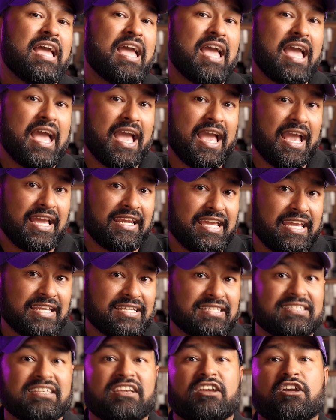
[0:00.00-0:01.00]

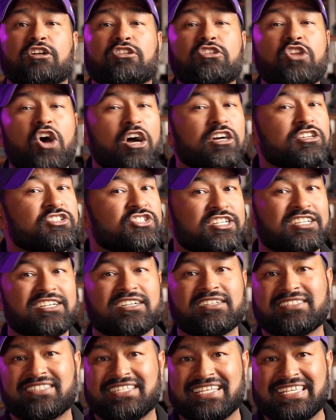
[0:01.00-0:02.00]
headaches,
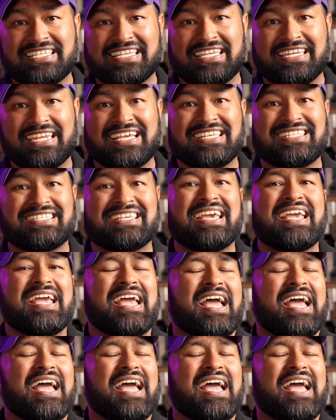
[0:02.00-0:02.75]
nausea, dizziness,